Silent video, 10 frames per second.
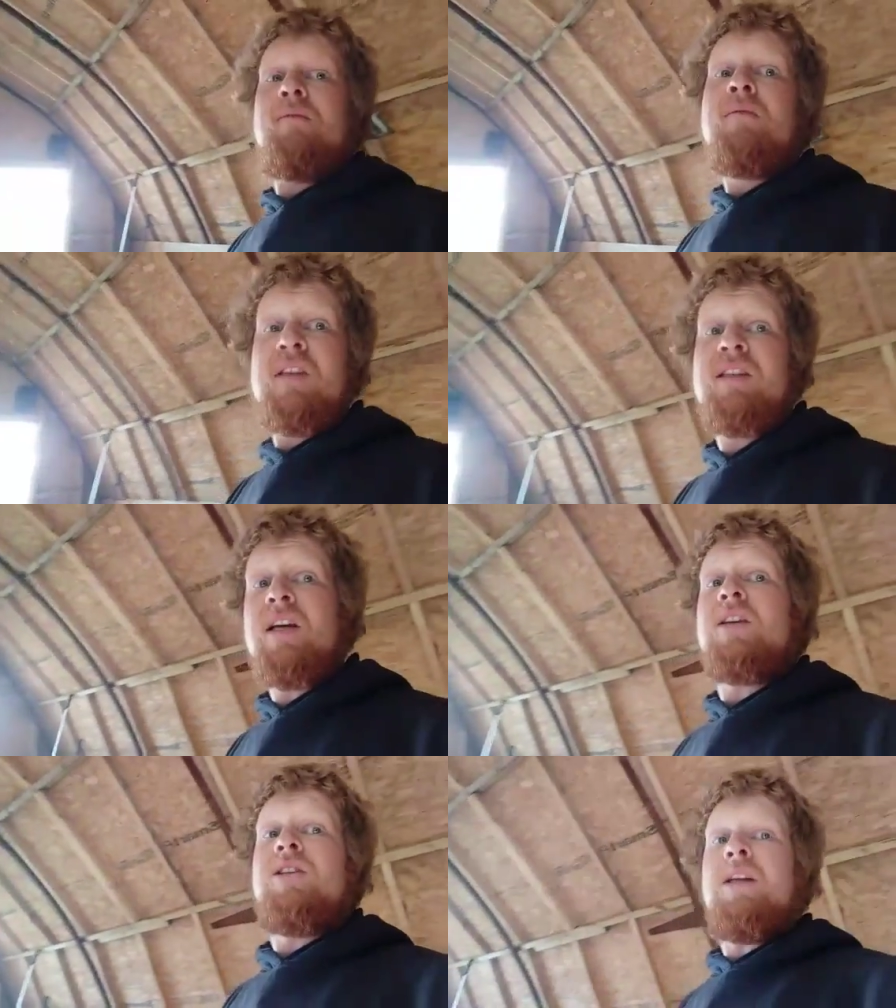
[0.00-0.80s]
this
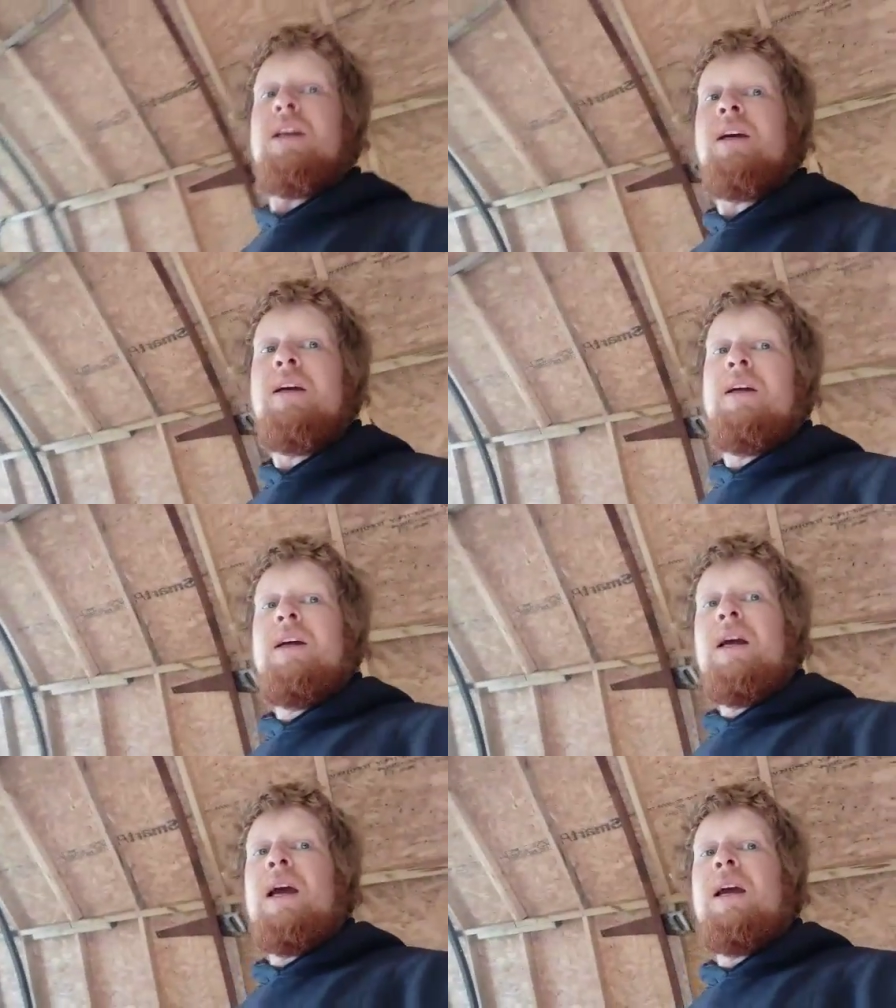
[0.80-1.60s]
section here,
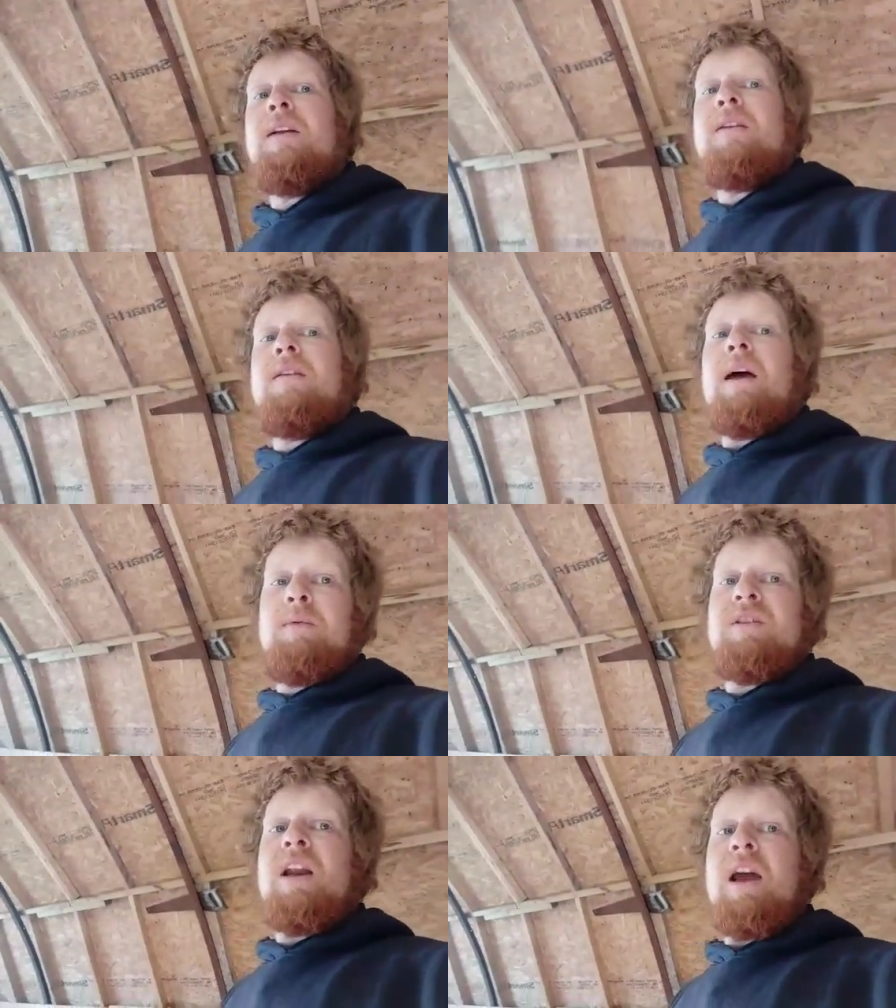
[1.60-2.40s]
and that
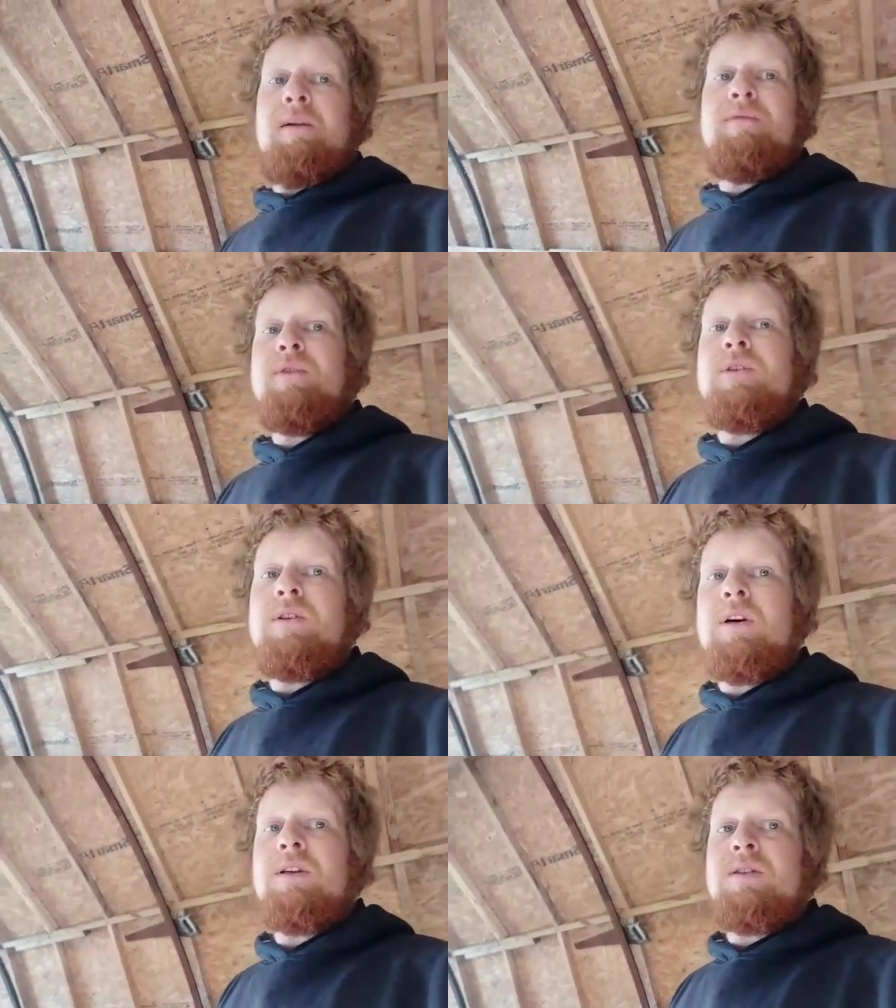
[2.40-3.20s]
was an average
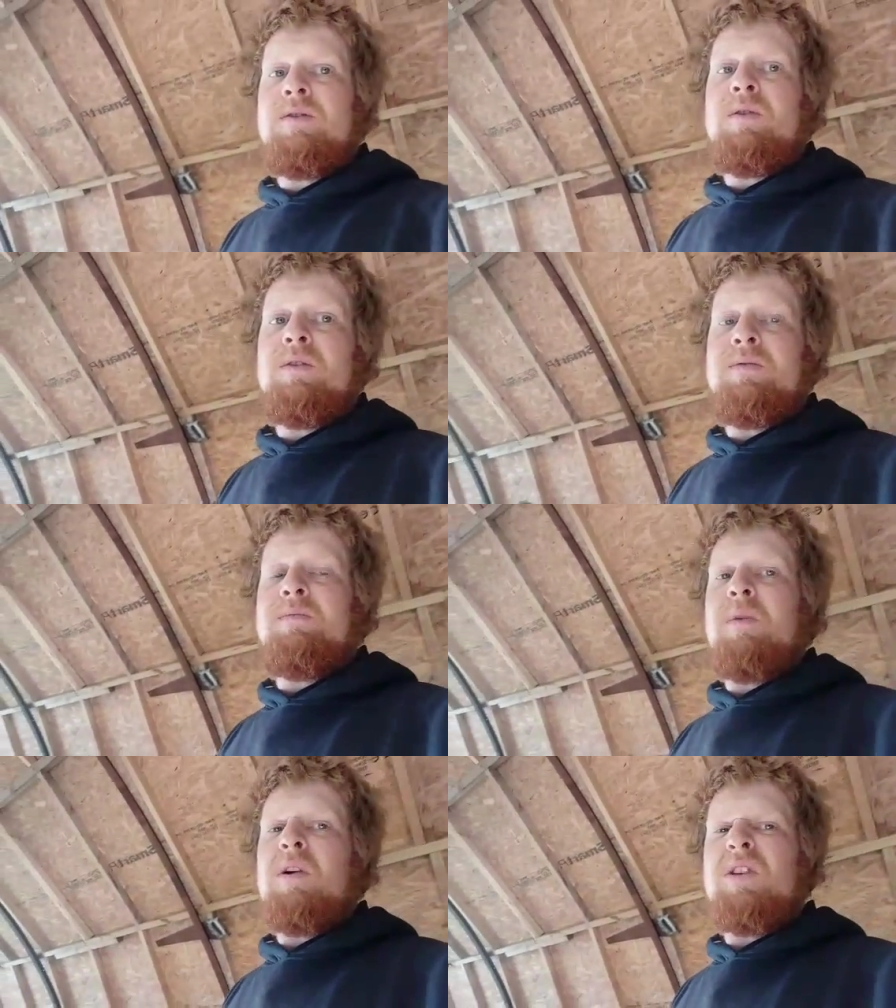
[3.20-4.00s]
size, sort of
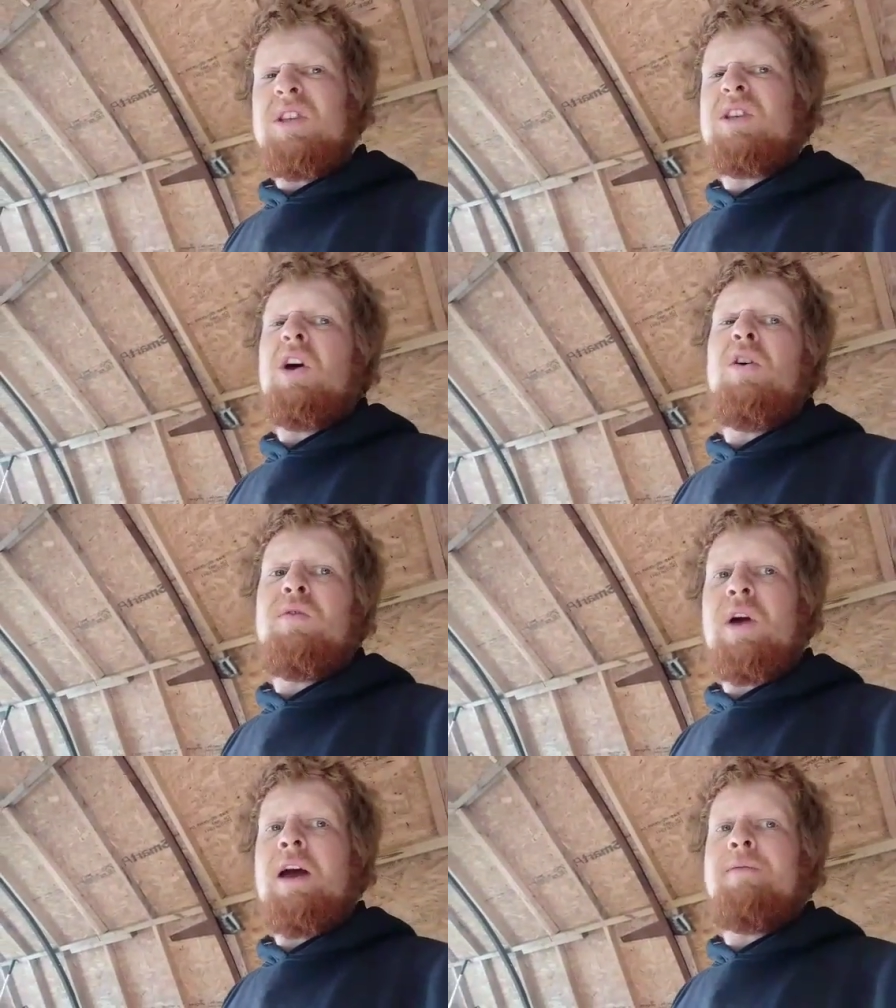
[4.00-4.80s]
just
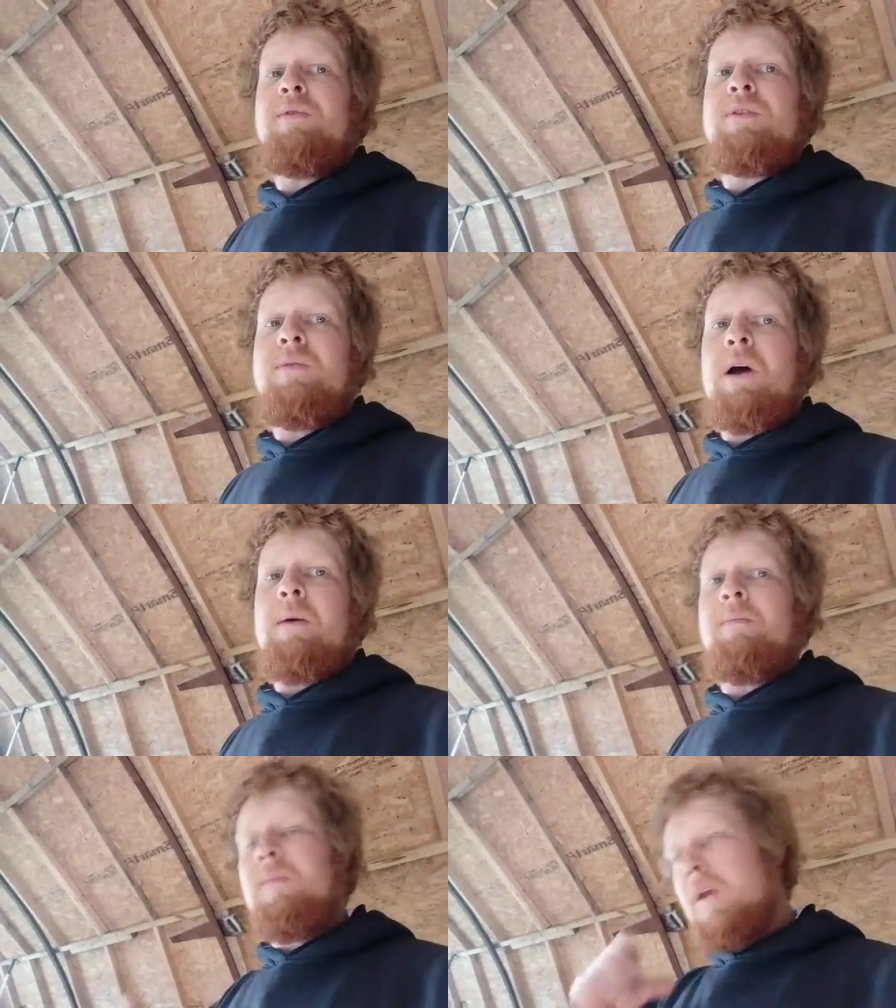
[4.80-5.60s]
over average farm.